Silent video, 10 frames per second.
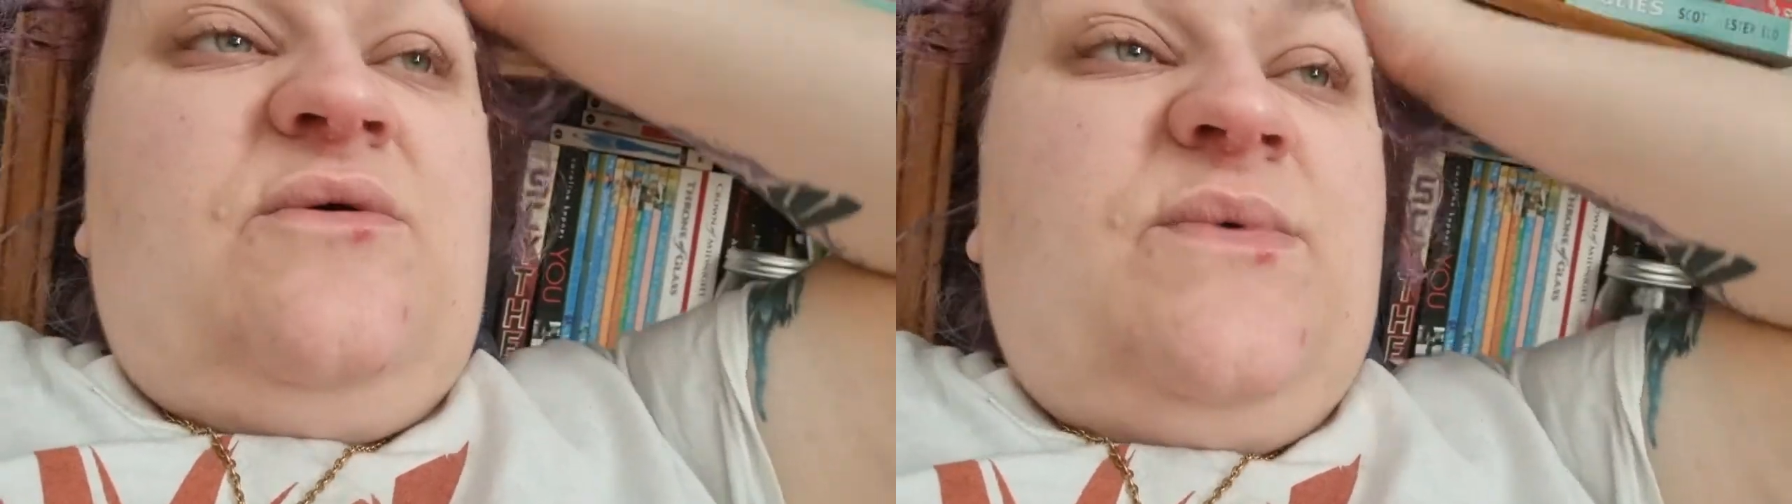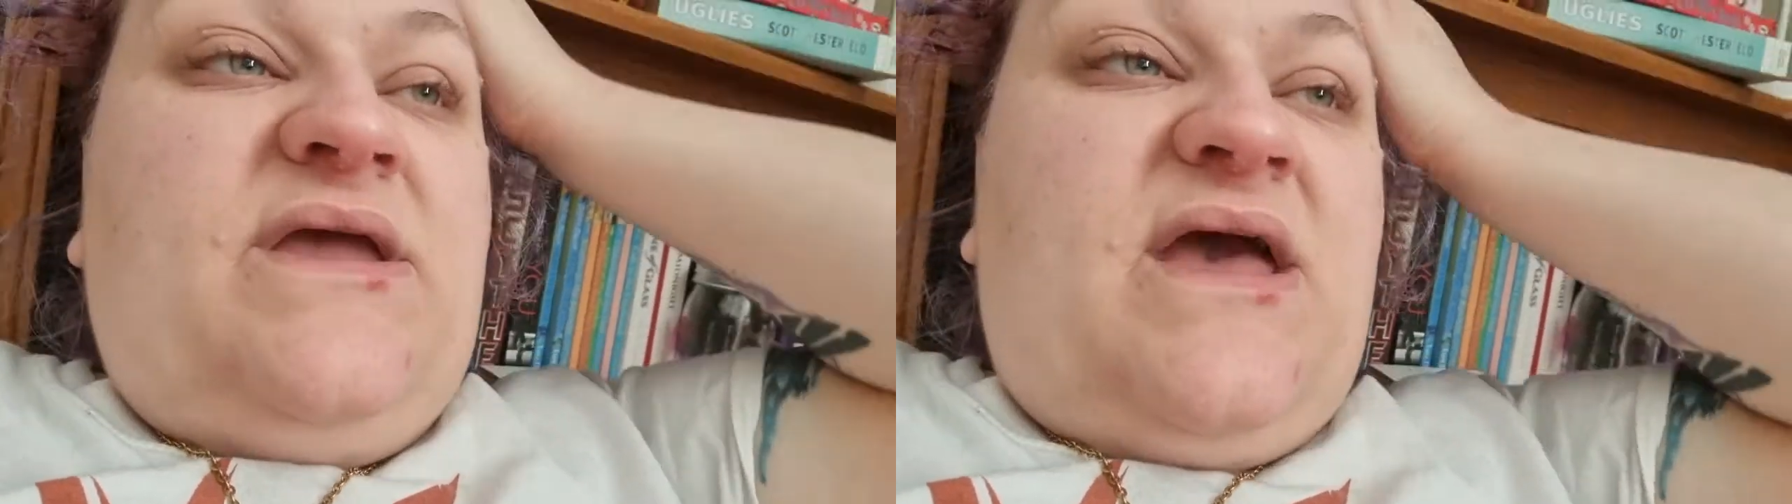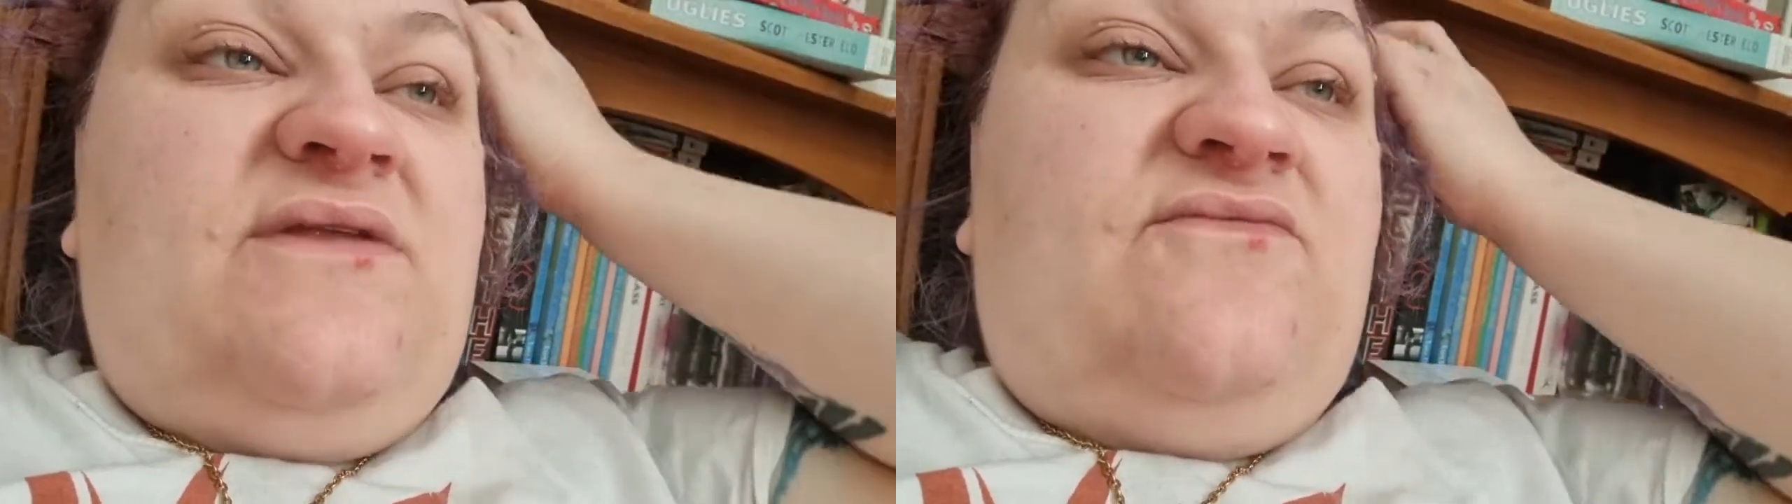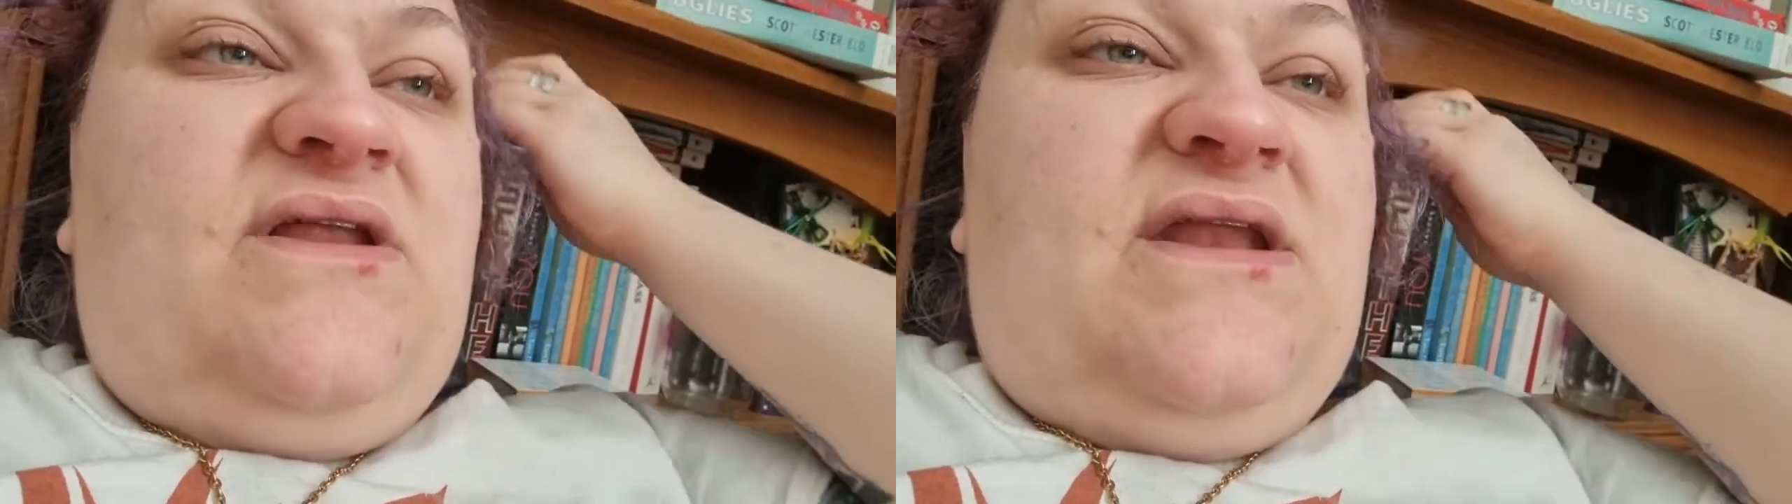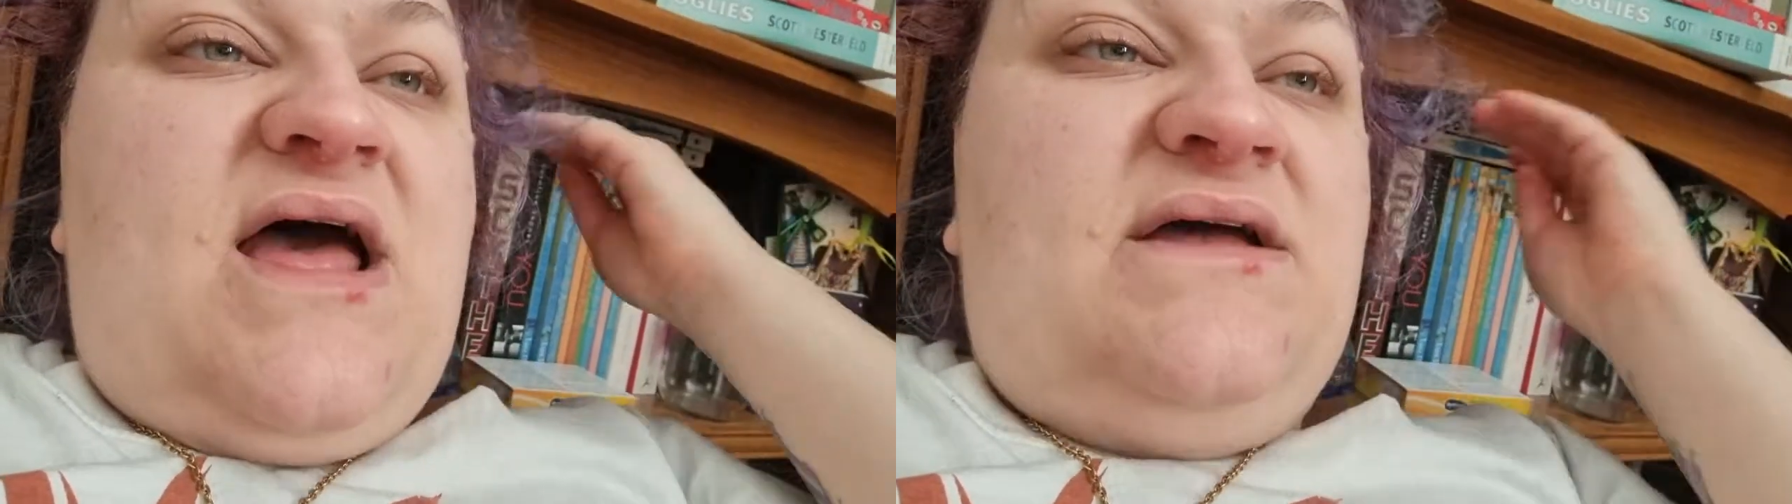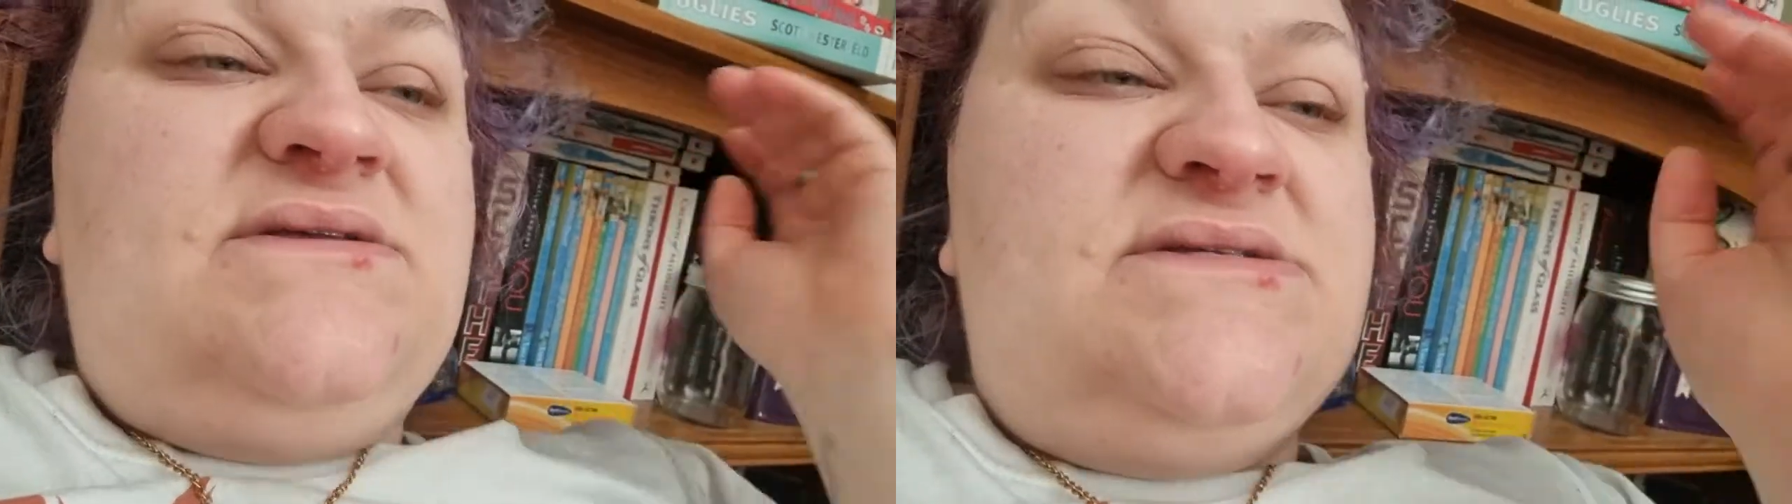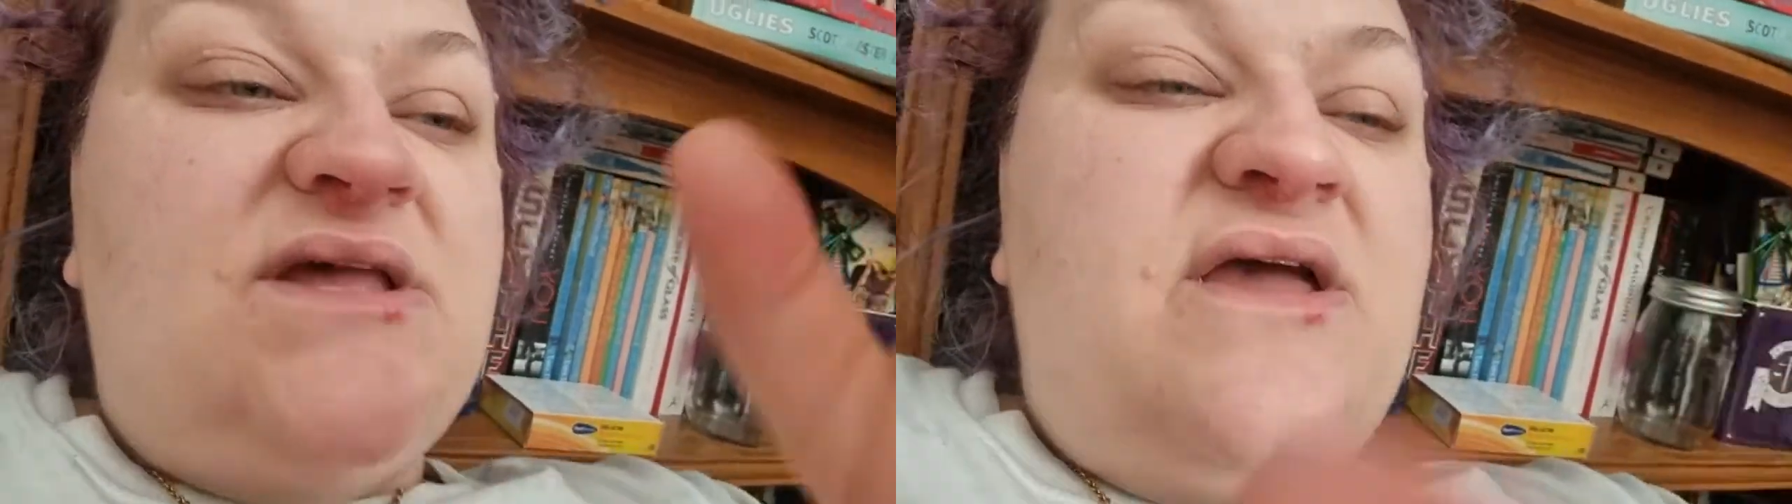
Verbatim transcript: we can relax.